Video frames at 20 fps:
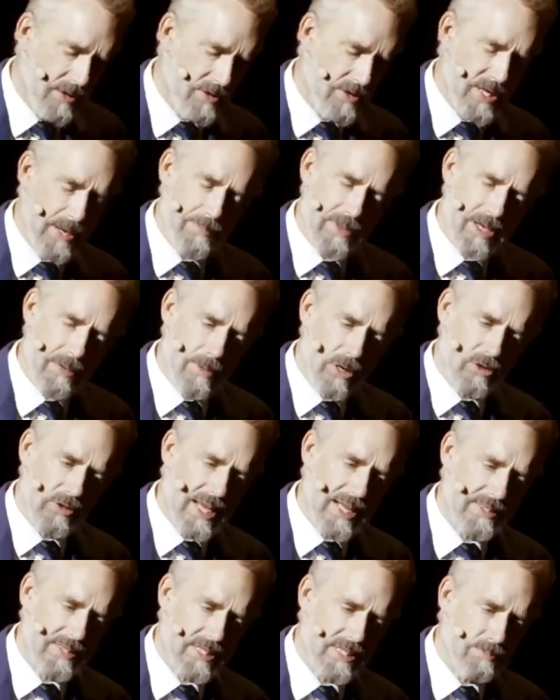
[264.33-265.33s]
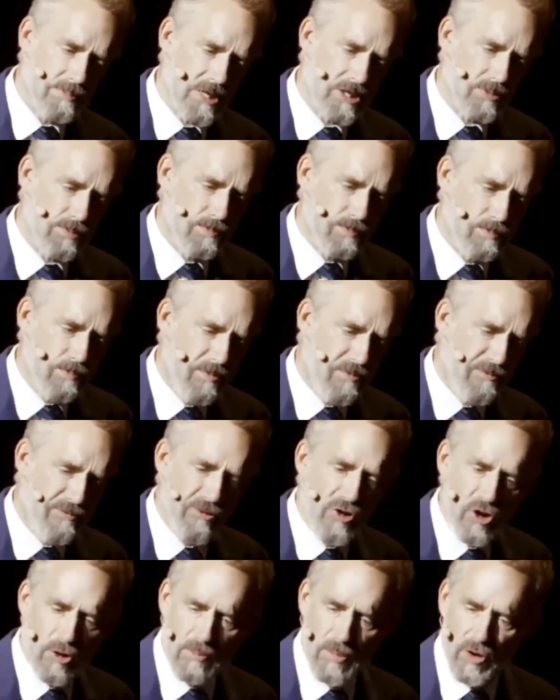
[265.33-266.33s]
something about that that's much
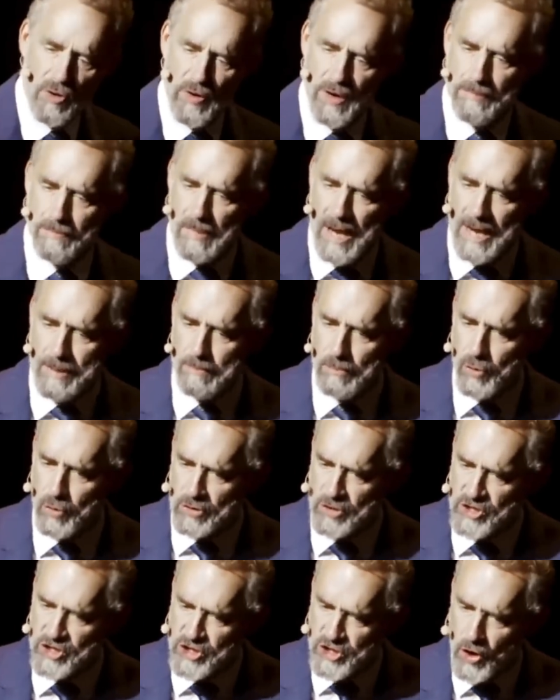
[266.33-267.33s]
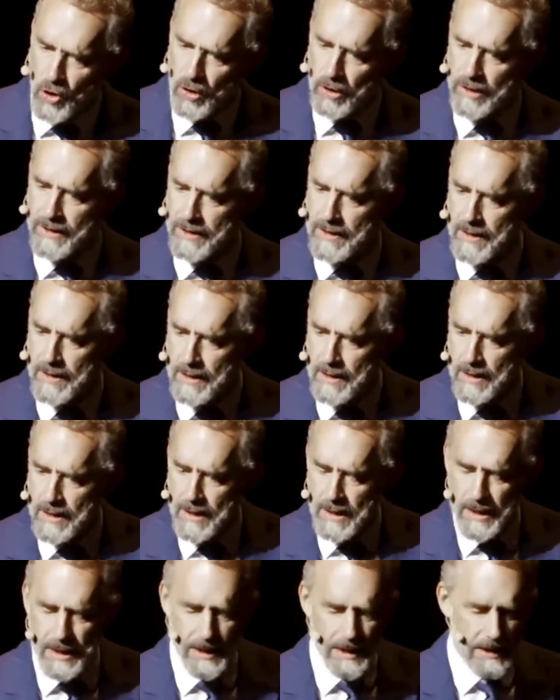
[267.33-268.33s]
firmer and more solid.
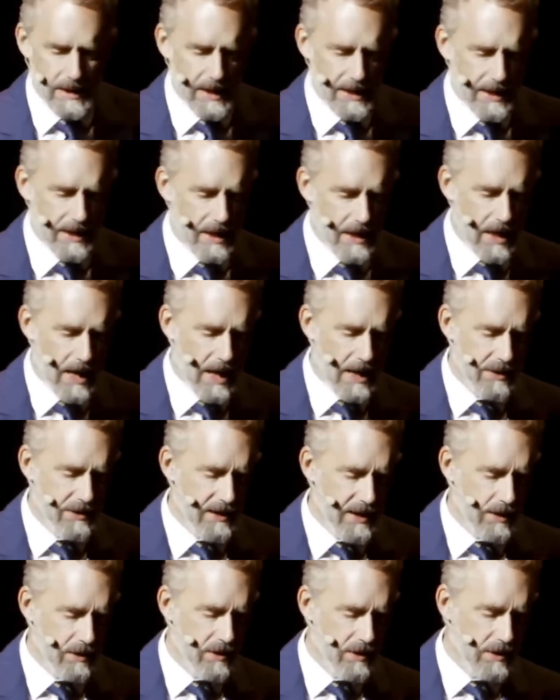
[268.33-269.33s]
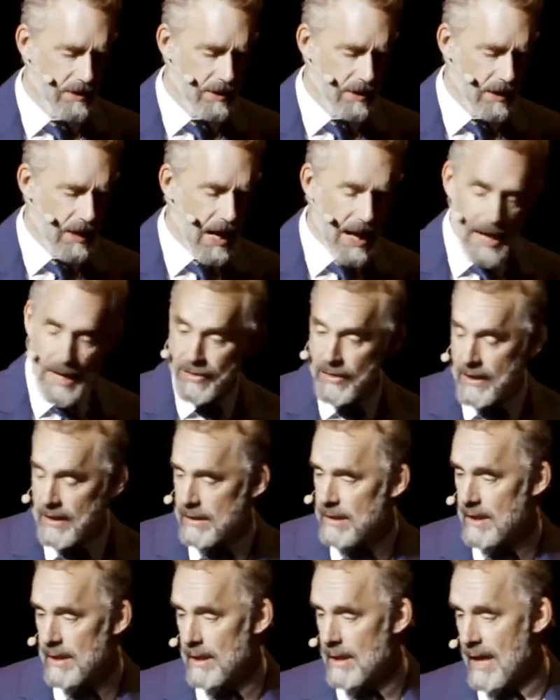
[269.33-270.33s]
And I think
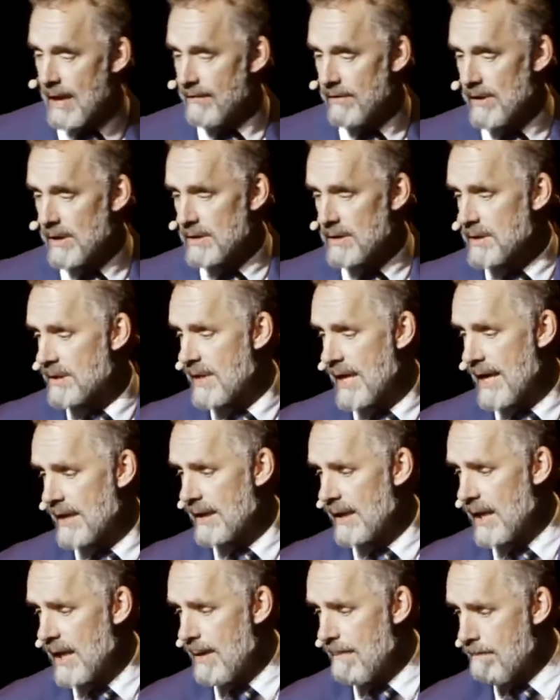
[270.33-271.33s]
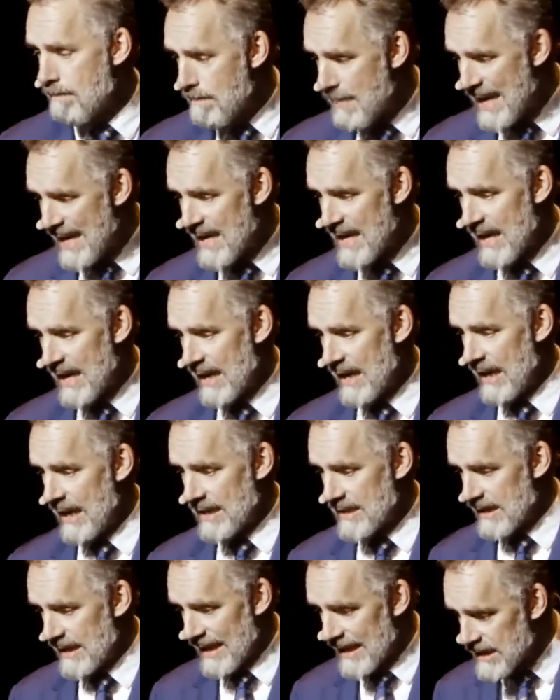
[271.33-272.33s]
the evidence that meaning
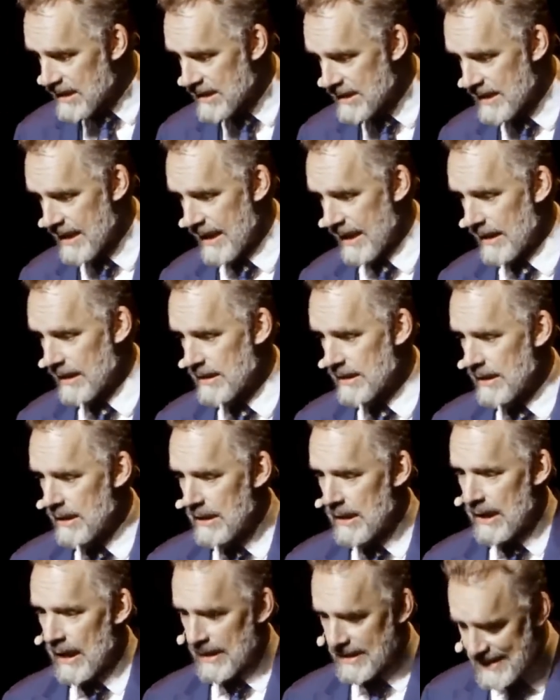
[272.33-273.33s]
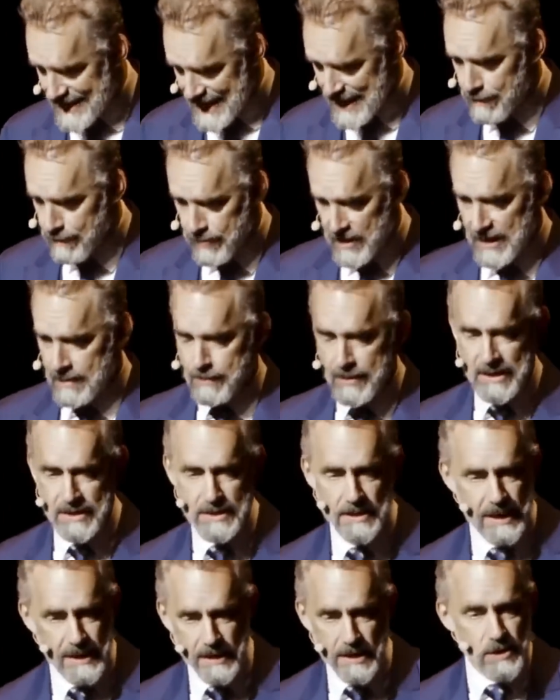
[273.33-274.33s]
is an instinct, a deep, deep
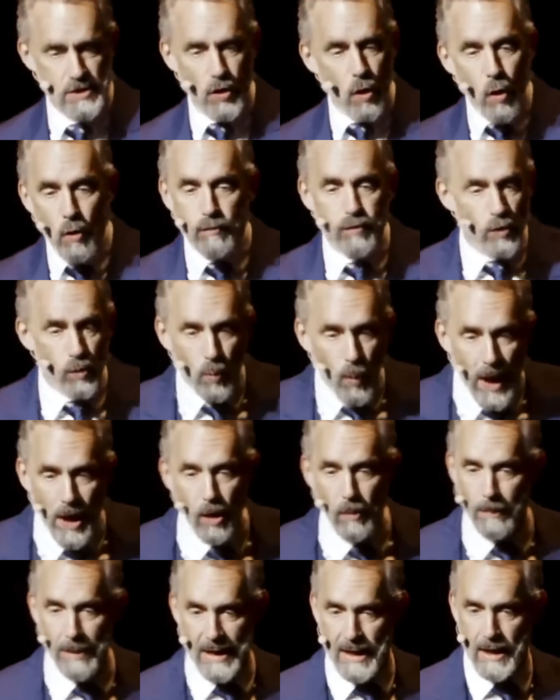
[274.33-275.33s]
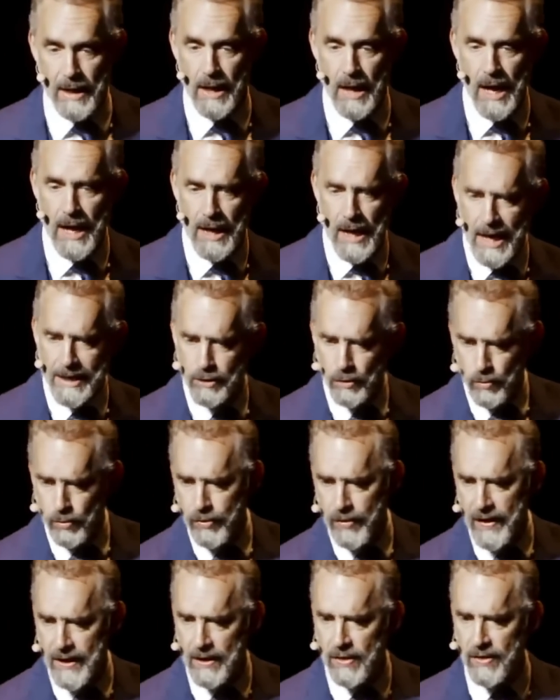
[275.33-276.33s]
instinct, is overwhelming. I don't
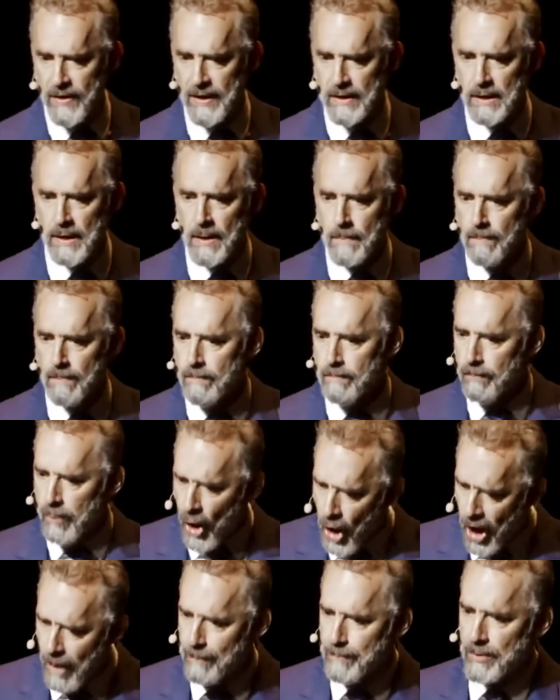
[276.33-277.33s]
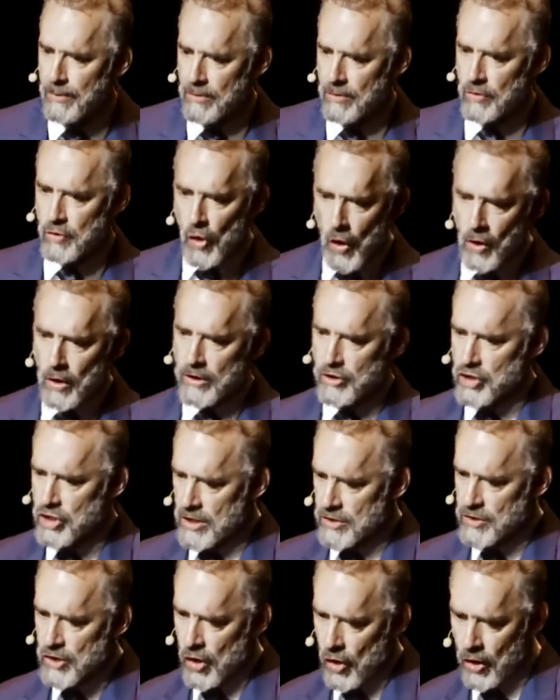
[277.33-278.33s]
think that popular knowledge
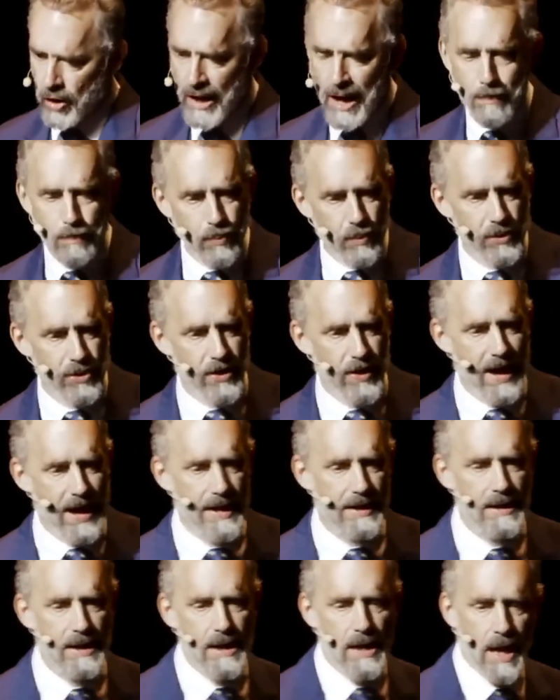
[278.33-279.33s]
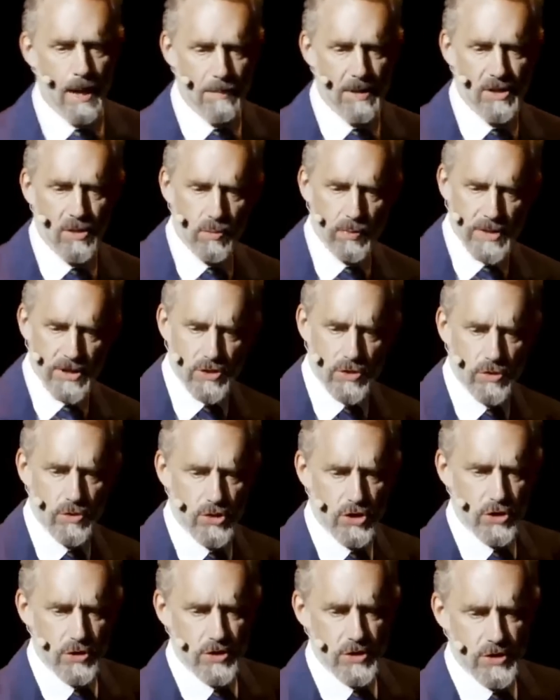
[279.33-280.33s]
has caught up with that. I mean, the
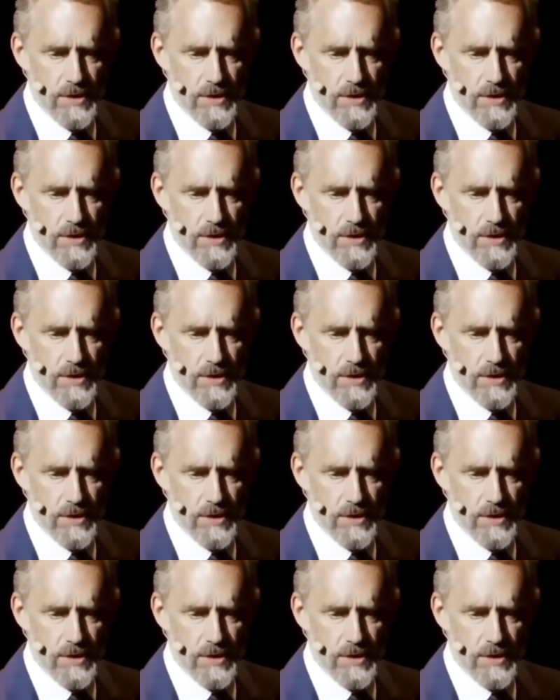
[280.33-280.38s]
research